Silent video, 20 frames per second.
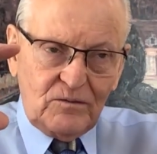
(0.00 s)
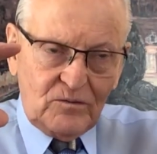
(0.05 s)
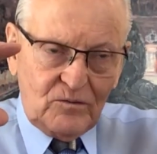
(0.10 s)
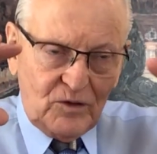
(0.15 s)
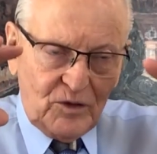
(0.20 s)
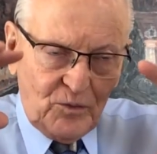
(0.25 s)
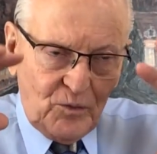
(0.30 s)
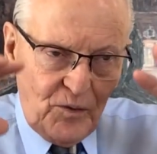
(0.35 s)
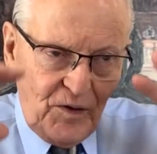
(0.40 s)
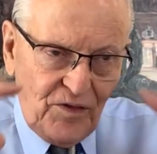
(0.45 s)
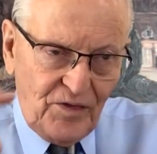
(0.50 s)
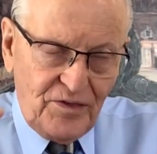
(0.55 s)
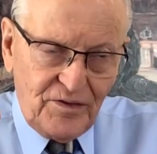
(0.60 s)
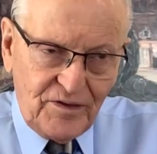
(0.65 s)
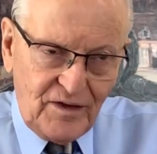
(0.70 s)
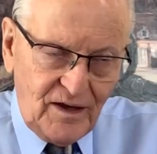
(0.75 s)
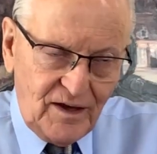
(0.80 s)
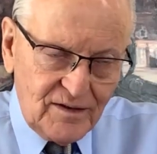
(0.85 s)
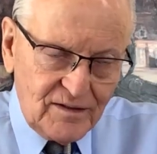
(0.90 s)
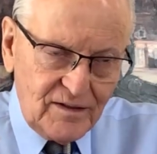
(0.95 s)
were with
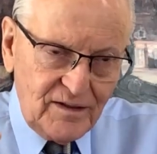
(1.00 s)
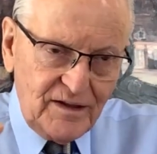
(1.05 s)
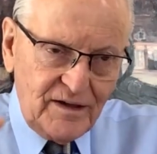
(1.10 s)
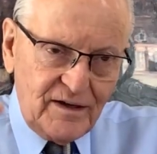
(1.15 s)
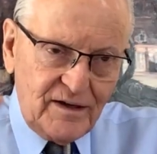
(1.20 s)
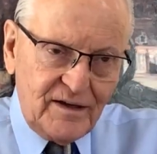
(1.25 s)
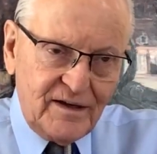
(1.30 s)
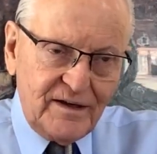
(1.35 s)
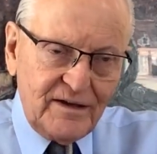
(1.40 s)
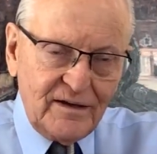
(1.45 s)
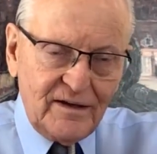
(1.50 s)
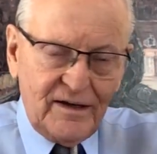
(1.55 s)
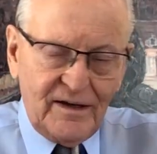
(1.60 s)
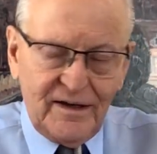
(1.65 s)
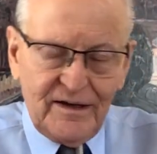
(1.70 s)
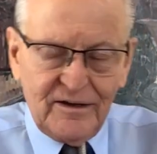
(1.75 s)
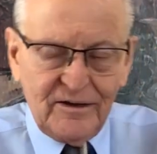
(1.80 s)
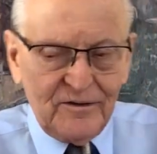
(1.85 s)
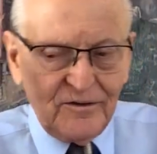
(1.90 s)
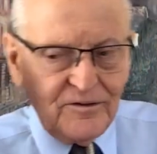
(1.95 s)
Kathleen and
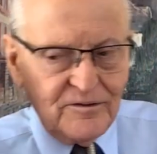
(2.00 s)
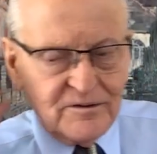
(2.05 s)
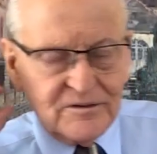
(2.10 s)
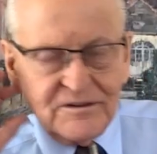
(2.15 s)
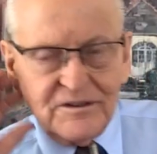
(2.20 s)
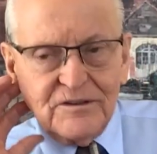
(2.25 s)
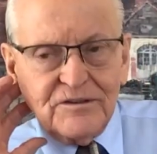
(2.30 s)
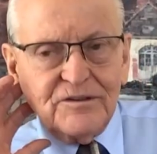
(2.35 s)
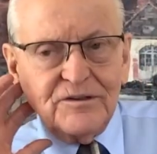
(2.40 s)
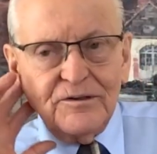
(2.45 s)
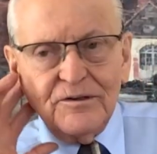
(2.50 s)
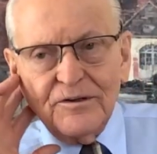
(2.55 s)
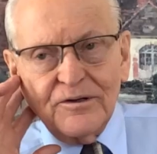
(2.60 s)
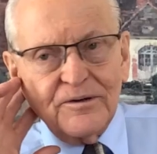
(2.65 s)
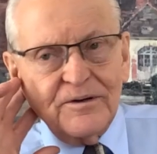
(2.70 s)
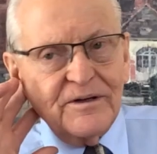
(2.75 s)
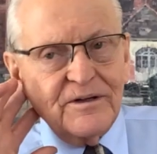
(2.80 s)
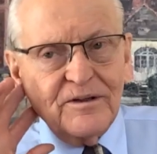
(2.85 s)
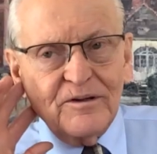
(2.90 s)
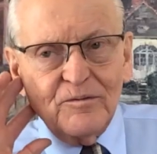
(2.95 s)
I don't know, till
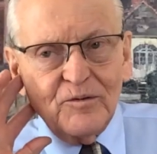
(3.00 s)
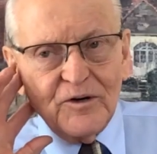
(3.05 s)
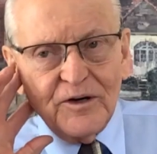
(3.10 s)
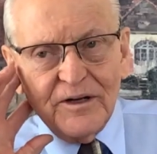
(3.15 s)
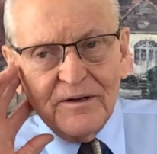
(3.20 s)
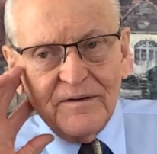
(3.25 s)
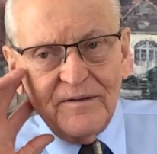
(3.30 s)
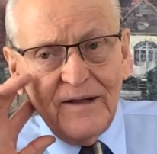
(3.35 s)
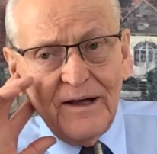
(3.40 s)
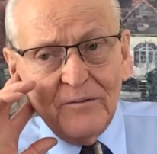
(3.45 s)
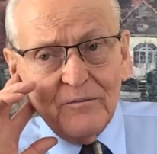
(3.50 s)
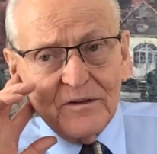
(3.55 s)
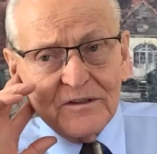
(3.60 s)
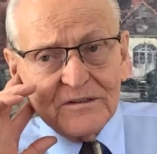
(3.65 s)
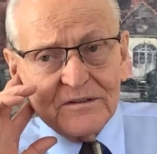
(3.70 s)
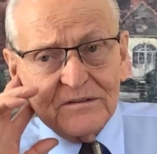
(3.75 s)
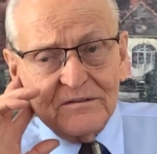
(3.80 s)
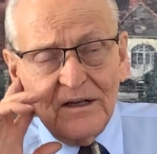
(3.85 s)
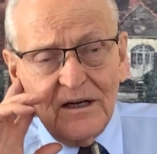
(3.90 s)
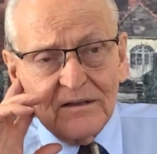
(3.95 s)
2-3 in the morning. And that
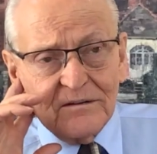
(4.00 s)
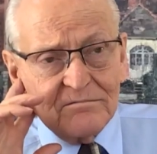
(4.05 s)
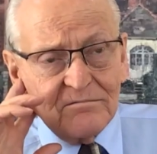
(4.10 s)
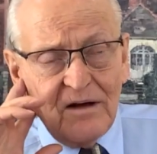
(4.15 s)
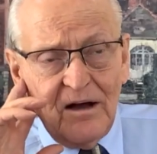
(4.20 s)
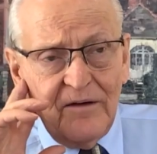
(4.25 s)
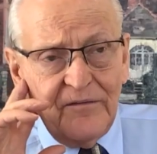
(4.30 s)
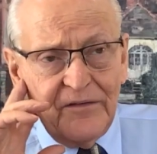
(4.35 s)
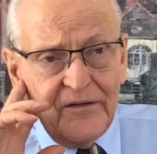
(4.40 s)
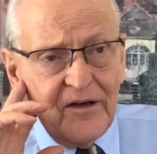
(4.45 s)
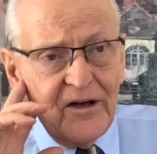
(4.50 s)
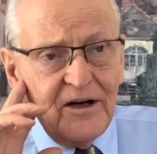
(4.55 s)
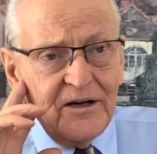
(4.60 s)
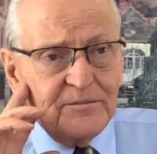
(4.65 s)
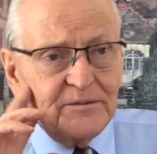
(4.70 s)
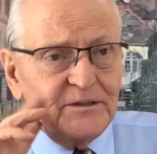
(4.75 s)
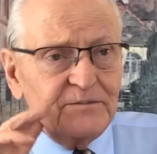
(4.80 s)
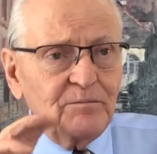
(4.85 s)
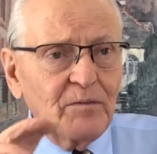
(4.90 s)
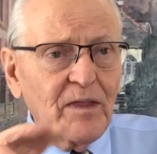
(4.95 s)
was not
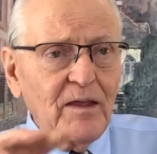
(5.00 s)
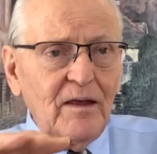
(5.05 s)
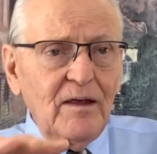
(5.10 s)
uncommon.